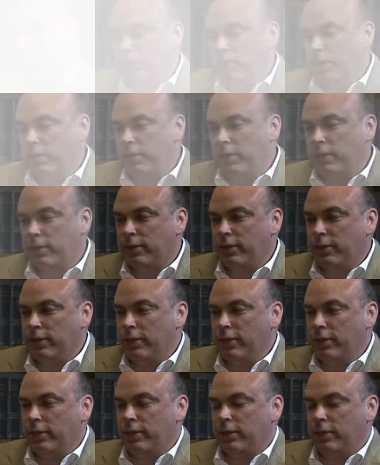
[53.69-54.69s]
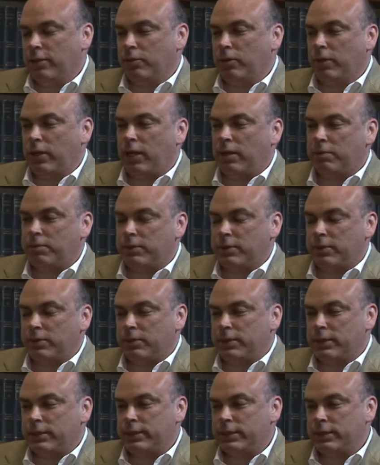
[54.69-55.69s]
If we go back to the early days, what happened
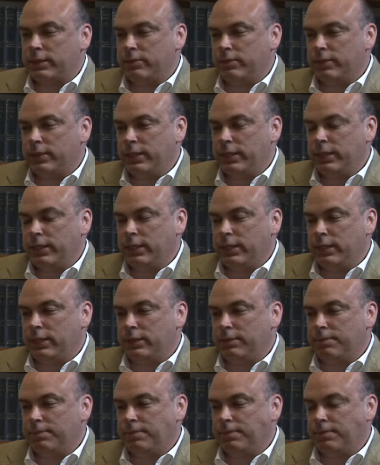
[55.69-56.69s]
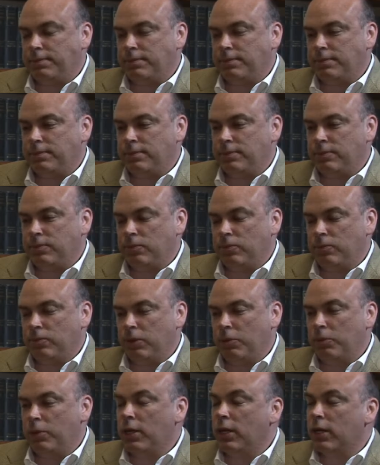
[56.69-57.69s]
was that we
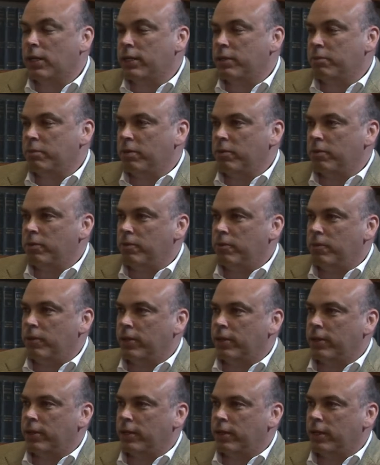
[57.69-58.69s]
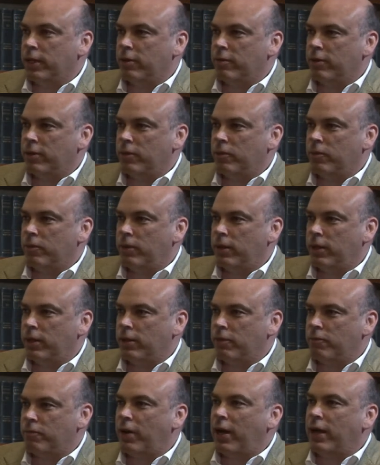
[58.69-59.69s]
were lucky to be working in an area where
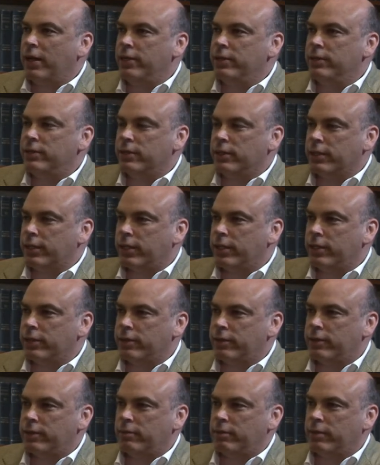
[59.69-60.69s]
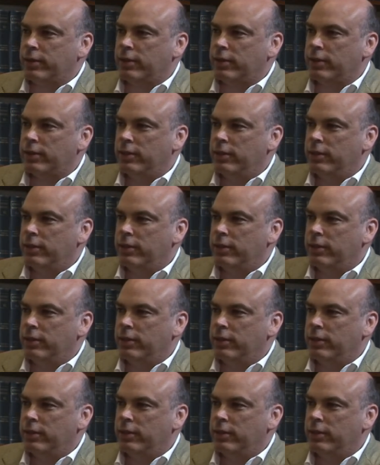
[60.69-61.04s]
the value to the customer